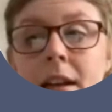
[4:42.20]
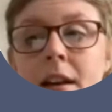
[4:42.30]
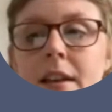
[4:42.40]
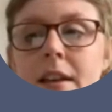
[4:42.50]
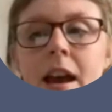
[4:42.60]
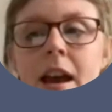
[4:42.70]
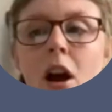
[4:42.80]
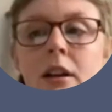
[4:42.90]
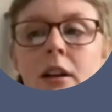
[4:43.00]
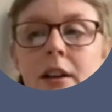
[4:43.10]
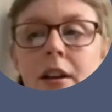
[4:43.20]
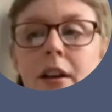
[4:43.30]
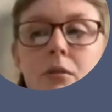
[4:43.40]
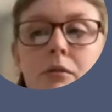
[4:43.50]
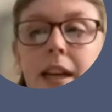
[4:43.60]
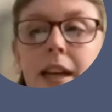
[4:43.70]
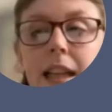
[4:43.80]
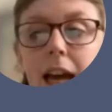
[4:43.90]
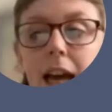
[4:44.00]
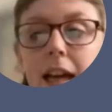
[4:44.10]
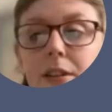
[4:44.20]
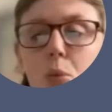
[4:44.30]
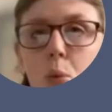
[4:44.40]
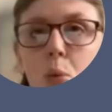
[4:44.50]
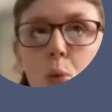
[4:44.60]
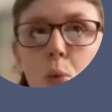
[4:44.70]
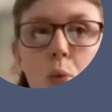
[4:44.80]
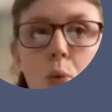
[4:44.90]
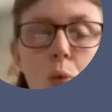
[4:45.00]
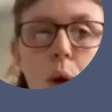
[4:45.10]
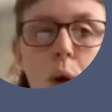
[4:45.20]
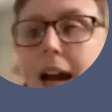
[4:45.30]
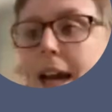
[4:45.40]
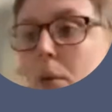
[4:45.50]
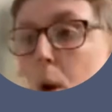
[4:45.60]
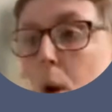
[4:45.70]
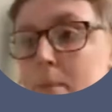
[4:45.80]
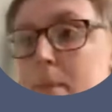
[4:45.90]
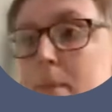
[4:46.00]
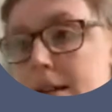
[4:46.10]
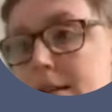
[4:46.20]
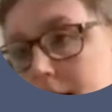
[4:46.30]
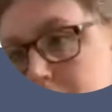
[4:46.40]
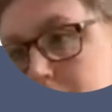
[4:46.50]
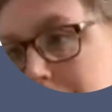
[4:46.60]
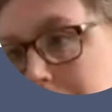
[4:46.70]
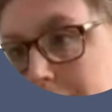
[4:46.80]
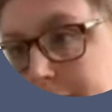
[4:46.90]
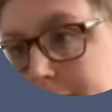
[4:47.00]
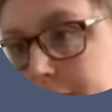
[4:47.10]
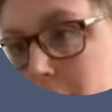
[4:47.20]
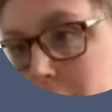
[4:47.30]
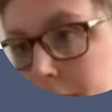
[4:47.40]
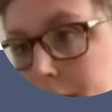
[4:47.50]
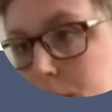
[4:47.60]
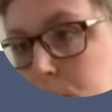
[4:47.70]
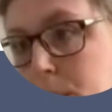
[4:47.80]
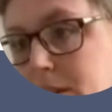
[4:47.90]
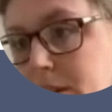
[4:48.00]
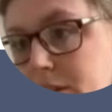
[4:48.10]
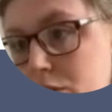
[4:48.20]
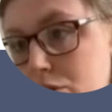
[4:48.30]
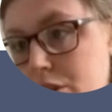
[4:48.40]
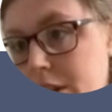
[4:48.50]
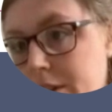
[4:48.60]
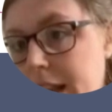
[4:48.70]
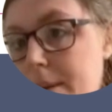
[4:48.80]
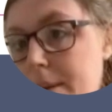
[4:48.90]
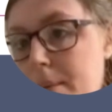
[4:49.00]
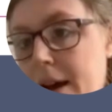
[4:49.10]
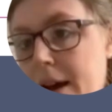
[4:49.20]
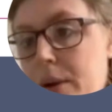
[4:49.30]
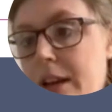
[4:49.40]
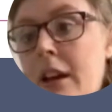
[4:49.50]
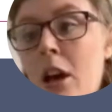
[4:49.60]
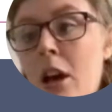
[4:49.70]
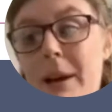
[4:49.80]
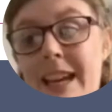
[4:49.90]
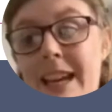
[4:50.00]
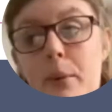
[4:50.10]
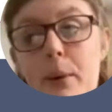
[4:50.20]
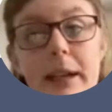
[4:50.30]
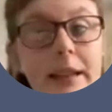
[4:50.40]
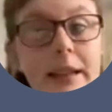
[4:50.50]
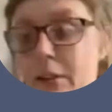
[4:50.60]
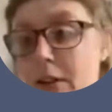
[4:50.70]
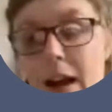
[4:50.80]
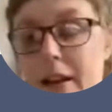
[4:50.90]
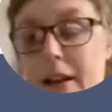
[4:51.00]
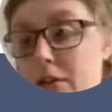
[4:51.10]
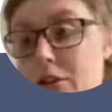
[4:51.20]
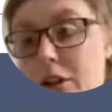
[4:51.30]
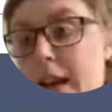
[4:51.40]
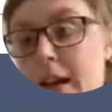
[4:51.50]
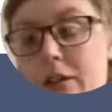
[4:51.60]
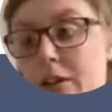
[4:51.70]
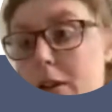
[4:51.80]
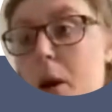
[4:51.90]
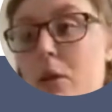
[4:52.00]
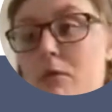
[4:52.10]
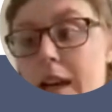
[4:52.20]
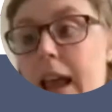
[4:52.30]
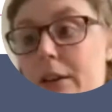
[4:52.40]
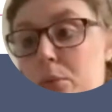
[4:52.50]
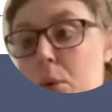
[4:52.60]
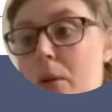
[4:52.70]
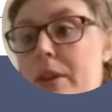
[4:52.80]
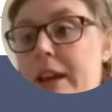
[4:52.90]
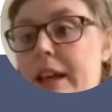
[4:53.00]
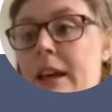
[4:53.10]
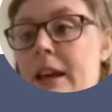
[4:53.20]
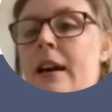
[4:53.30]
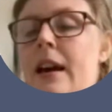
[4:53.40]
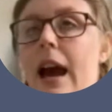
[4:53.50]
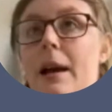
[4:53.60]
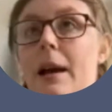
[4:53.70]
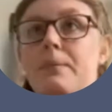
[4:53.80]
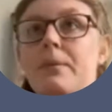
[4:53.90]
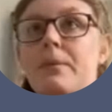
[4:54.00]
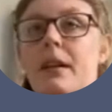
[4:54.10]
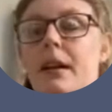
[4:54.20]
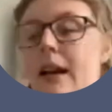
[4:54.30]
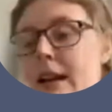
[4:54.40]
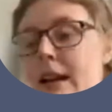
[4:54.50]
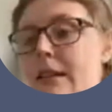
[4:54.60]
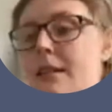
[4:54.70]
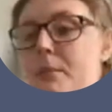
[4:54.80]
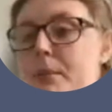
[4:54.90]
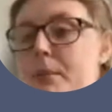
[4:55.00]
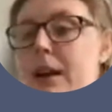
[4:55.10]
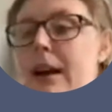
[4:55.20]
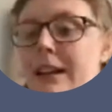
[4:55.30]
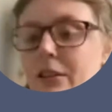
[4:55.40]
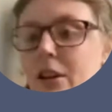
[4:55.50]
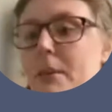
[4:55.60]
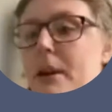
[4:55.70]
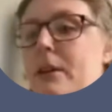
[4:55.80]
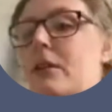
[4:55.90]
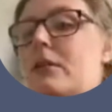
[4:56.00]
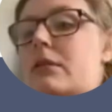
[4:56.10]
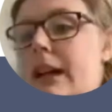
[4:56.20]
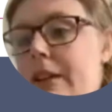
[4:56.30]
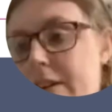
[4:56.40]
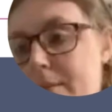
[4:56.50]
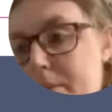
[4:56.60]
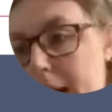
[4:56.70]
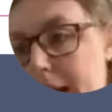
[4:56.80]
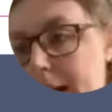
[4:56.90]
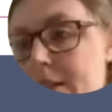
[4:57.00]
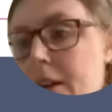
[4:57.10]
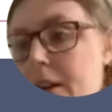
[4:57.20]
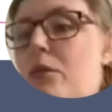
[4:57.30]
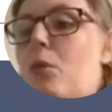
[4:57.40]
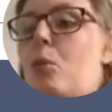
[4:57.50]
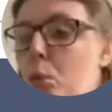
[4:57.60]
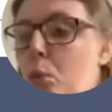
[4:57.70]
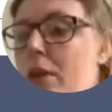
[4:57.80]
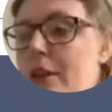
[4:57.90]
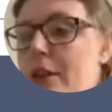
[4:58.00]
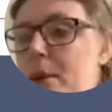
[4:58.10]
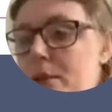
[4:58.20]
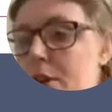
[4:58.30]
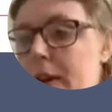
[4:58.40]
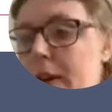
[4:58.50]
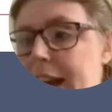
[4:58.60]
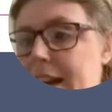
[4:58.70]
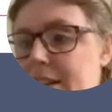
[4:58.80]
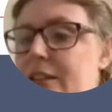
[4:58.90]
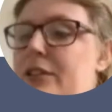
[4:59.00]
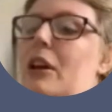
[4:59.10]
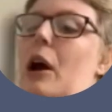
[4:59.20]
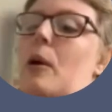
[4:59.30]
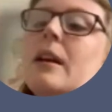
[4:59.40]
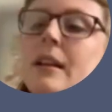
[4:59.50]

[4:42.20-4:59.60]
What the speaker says: then they aren't going to realise what impact that will have on the women's induction of labour pathways. But equally, they'll carry on doing it because they won't realise what the anatomical kind of impact of what they've been doing is. So